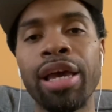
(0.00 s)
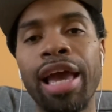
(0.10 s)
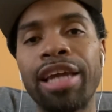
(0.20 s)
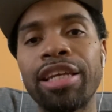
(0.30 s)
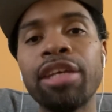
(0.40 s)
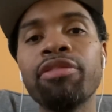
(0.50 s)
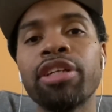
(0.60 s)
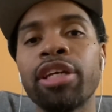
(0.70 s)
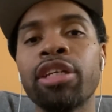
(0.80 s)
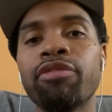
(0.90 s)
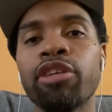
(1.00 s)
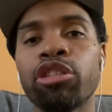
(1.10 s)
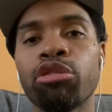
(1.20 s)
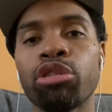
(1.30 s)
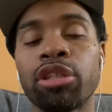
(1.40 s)
and even
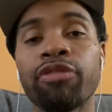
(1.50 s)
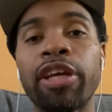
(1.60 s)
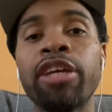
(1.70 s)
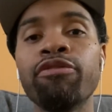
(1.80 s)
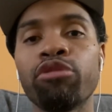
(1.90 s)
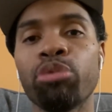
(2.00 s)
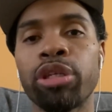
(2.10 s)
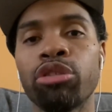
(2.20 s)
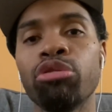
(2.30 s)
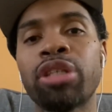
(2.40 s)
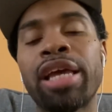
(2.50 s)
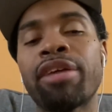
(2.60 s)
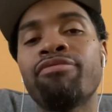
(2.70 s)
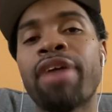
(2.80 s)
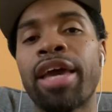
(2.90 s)
individuals of influence who take
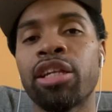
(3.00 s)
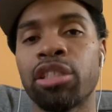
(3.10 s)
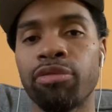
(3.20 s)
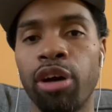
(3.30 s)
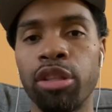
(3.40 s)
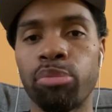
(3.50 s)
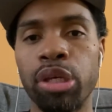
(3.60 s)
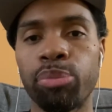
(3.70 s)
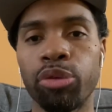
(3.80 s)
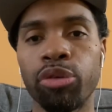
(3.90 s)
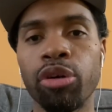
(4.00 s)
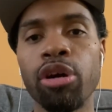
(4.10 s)
advantage of other people.